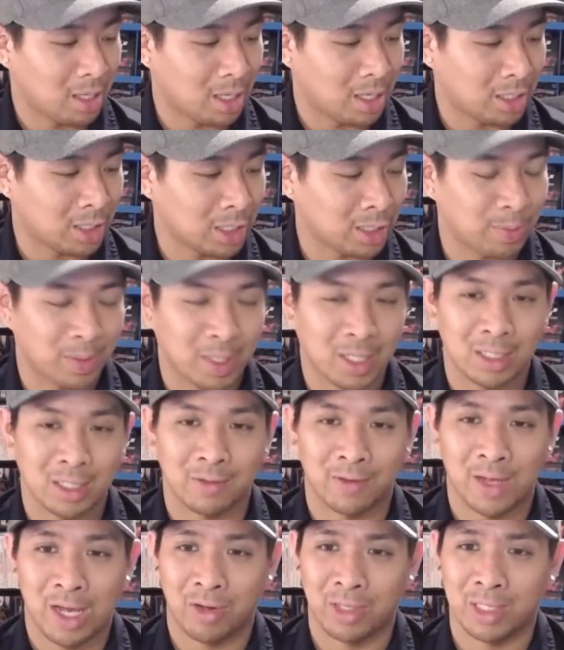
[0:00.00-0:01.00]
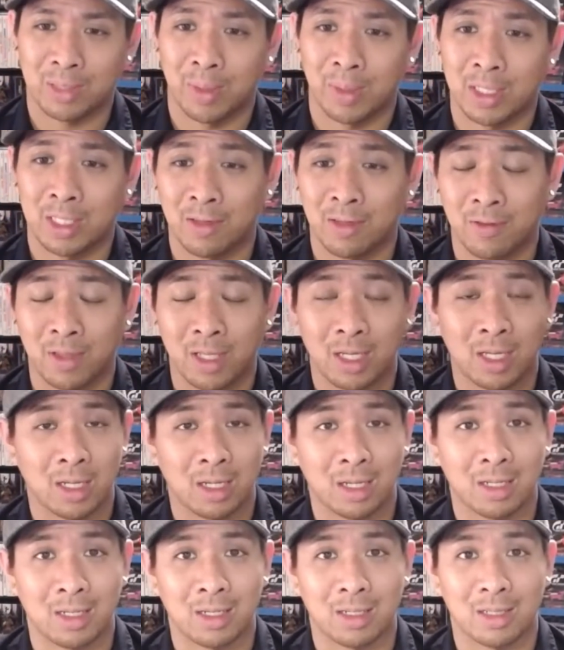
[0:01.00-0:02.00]
just because of how expensive
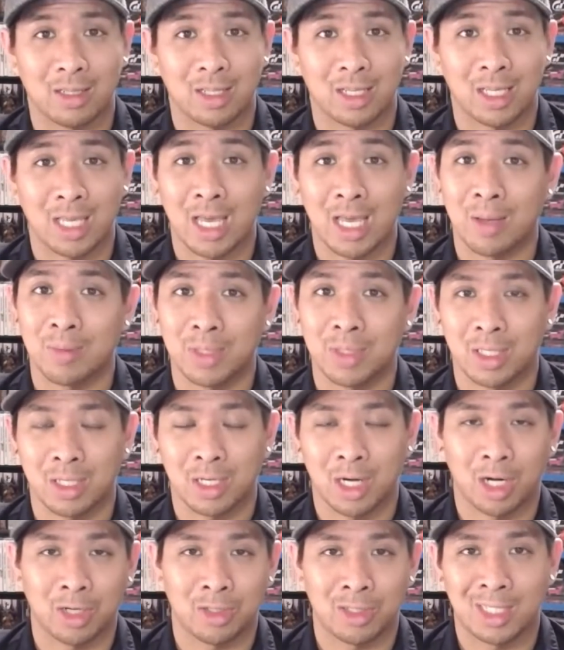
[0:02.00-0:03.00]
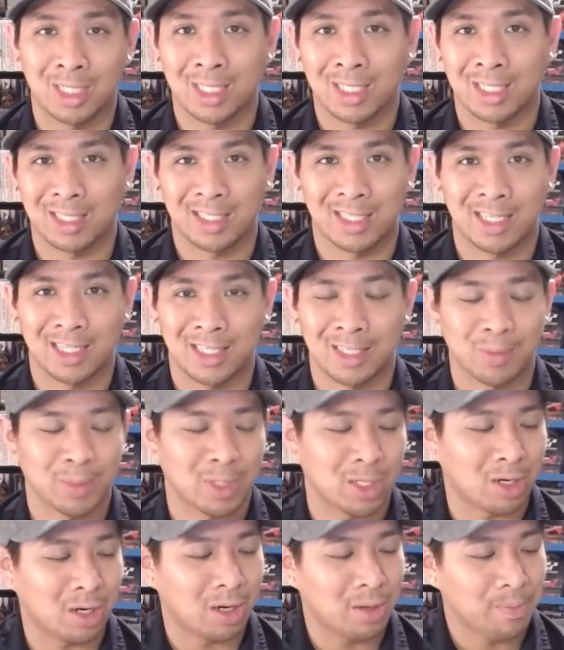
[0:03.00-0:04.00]
the games and the cartridges and the
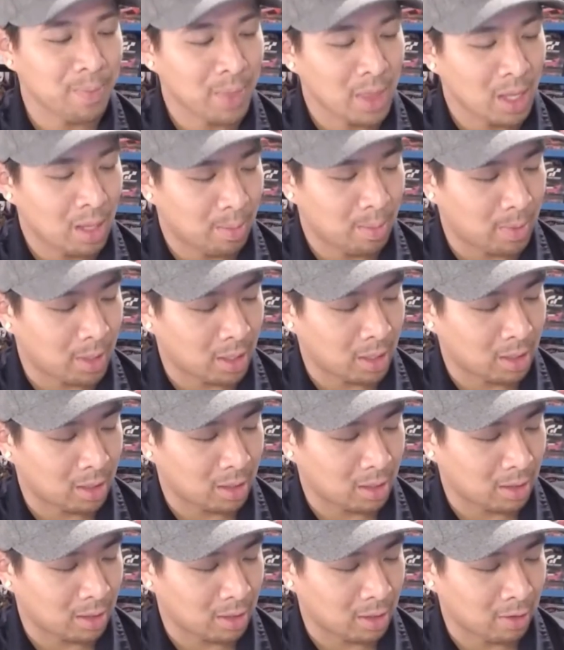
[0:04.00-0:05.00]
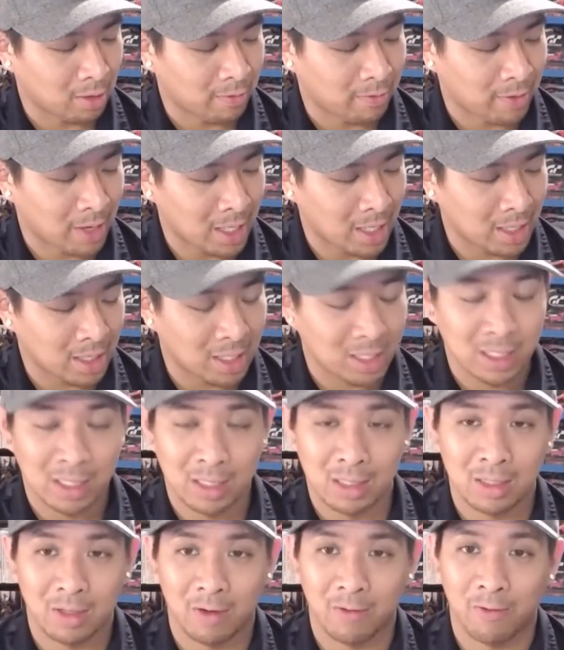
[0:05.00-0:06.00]
systems are. But you know, finding
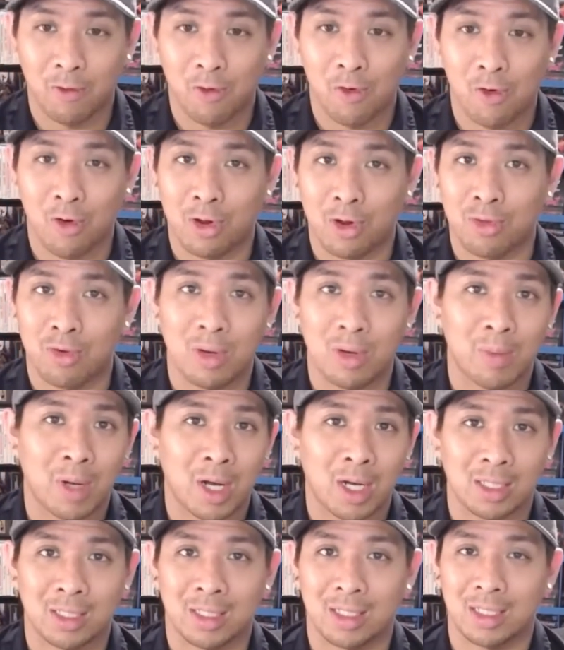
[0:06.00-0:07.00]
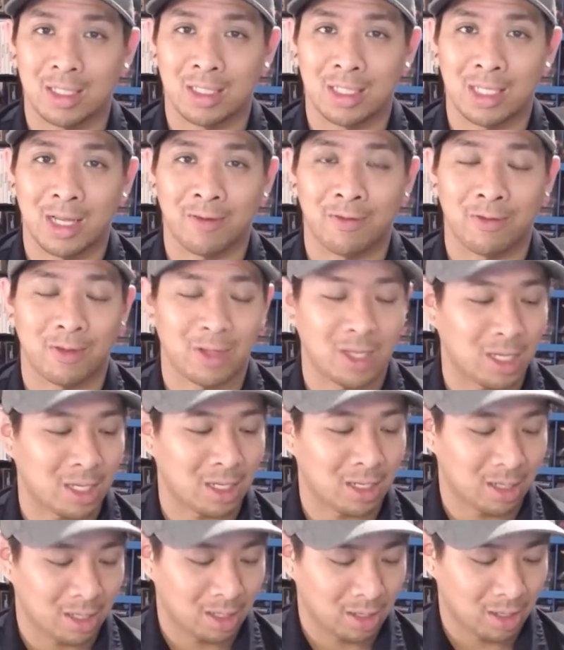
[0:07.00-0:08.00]
this for $3 is
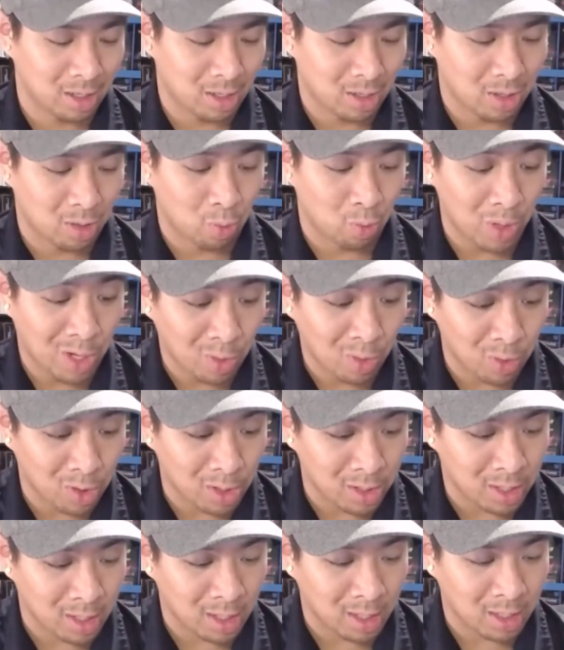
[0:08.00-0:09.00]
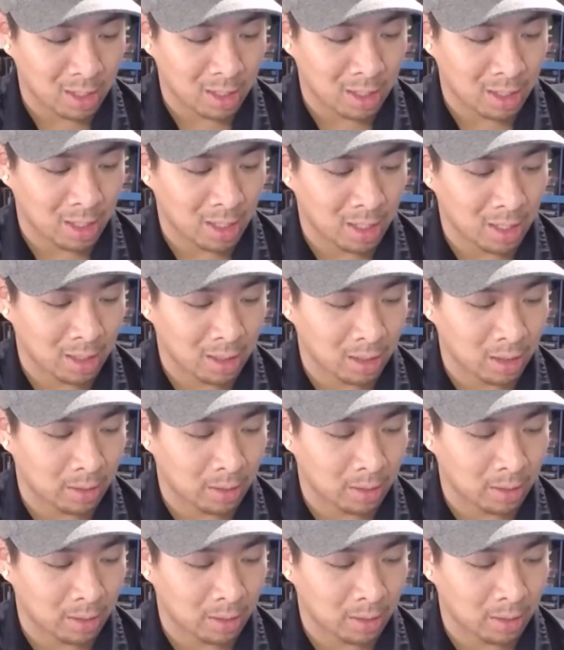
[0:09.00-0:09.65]
definitely well worth it, and